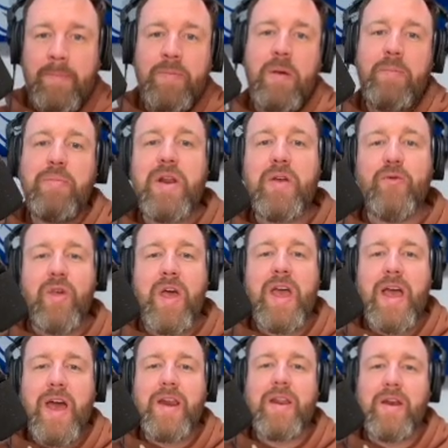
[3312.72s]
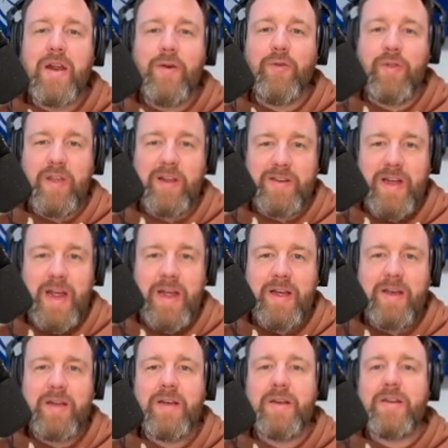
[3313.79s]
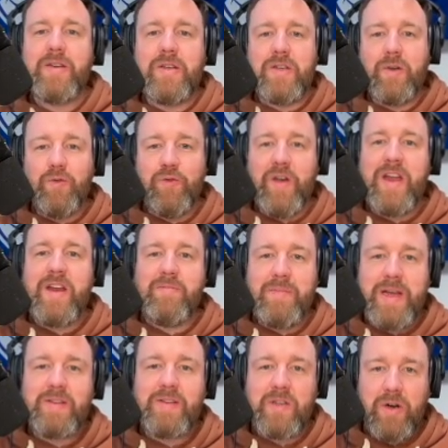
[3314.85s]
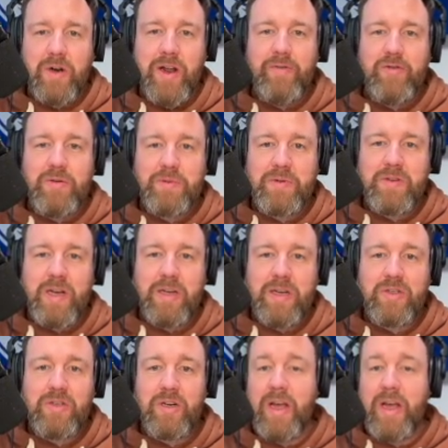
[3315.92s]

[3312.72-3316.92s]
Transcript: But if they had enough in the tank to defend Mason on every possession,